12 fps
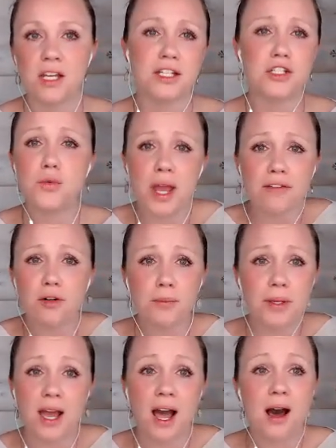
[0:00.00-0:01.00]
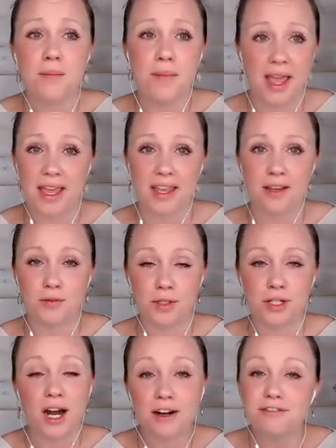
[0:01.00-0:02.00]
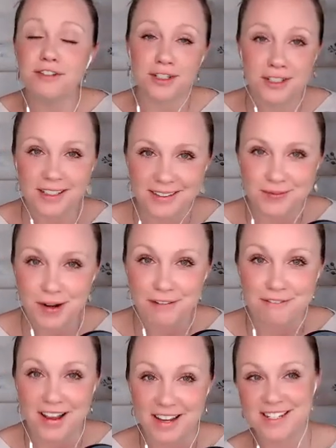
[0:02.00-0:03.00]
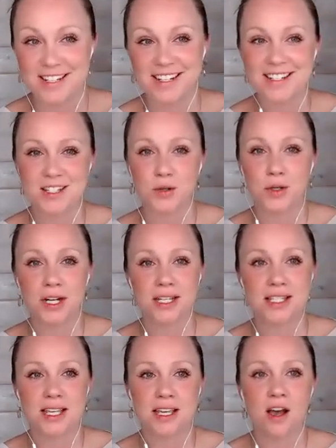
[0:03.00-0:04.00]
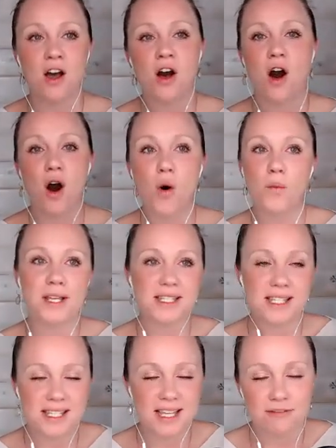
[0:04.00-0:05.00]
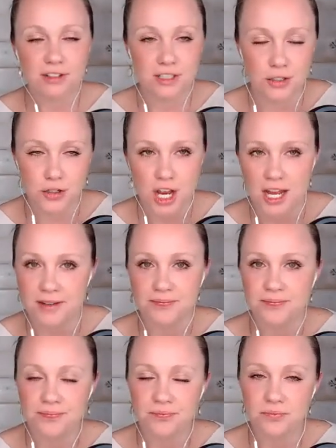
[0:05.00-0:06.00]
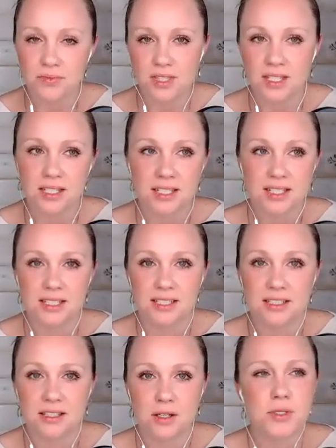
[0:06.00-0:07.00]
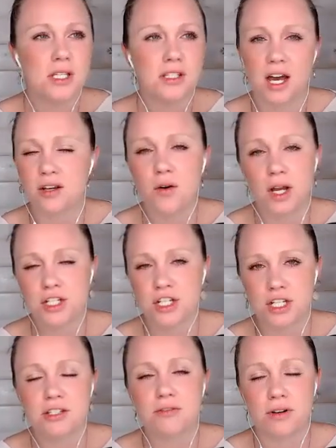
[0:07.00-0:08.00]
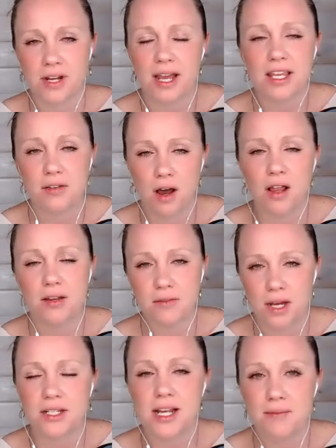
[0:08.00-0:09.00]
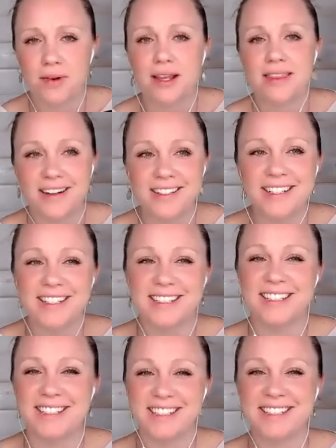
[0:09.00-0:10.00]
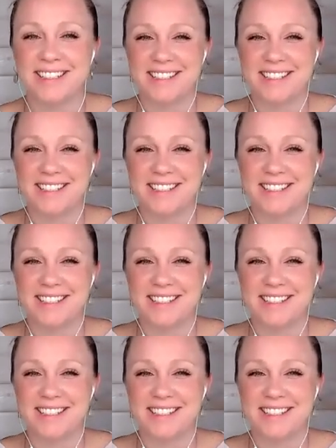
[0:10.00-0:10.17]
like, do we ever become a recovered perfectionist, or is it always this evolution? There was a lot of questions thrown at you all in one time right there.